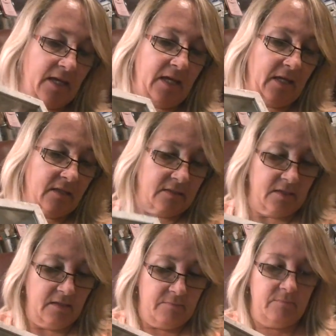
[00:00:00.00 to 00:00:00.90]
and
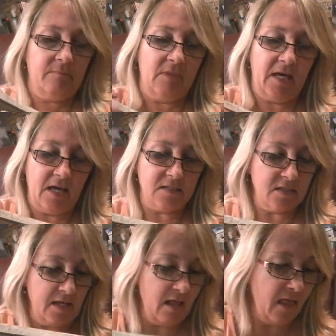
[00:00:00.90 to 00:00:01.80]
like I
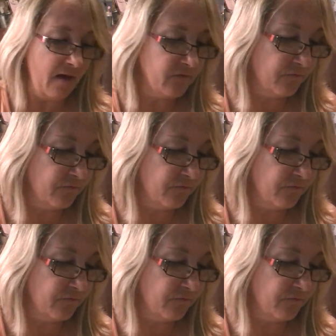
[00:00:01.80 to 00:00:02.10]
said, I'll have to